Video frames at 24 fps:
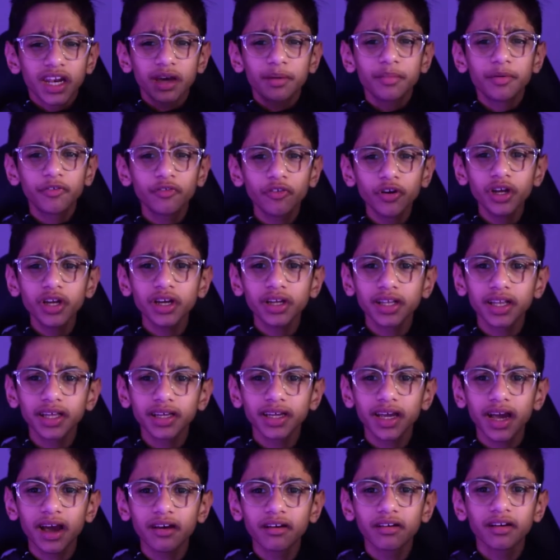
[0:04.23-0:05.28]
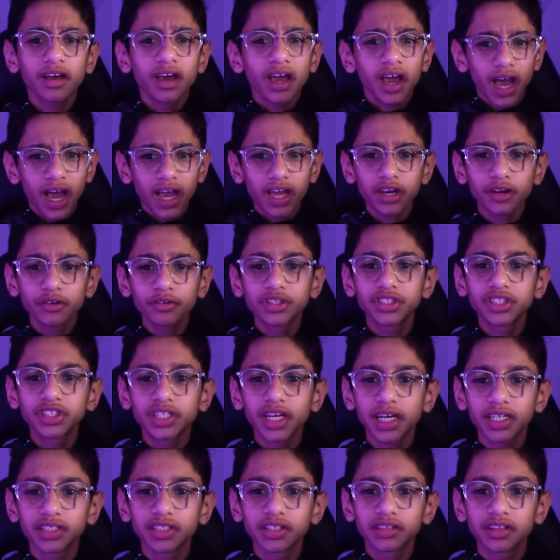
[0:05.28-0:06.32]
Now before you click out, I know what you
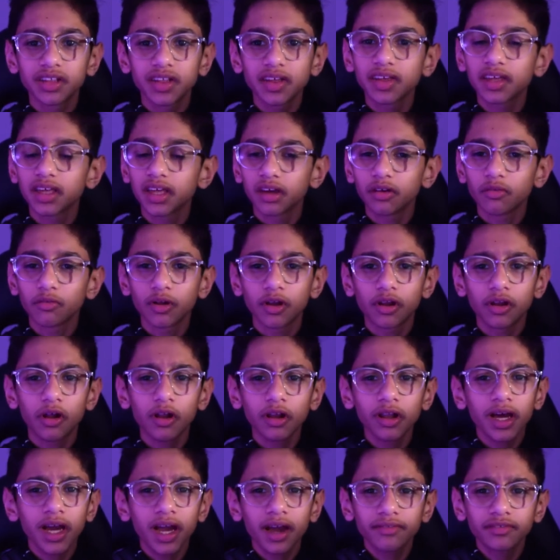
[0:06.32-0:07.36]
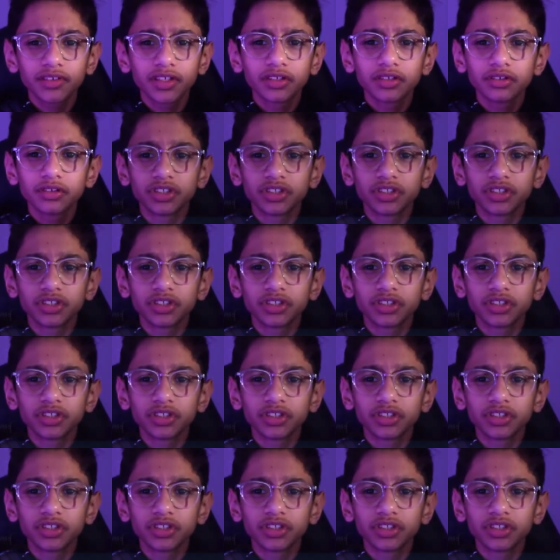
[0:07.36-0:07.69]
guys are thinking. Well, all I have to do